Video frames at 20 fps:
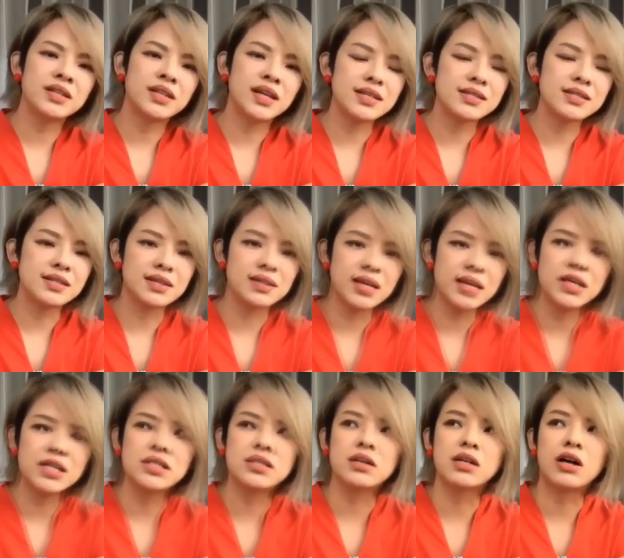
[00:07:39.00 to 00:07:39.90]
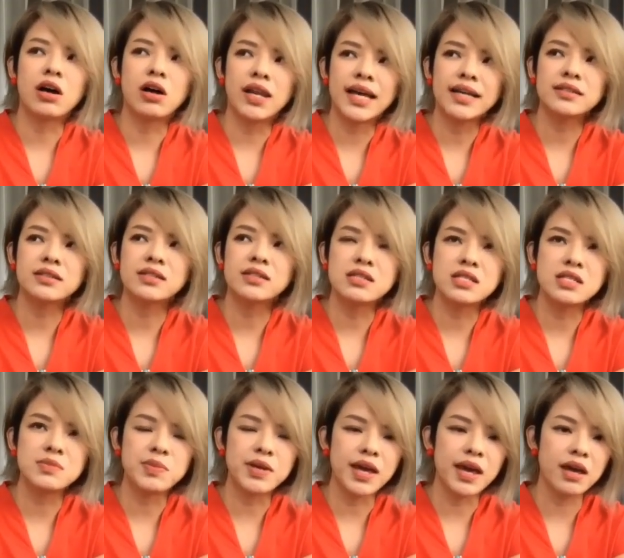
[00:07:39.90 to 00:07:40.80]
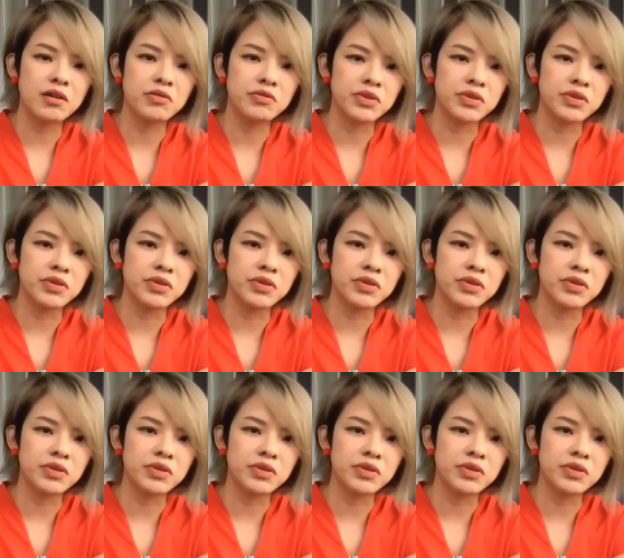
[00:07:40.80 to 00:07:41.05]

as a, as a collector's behavior,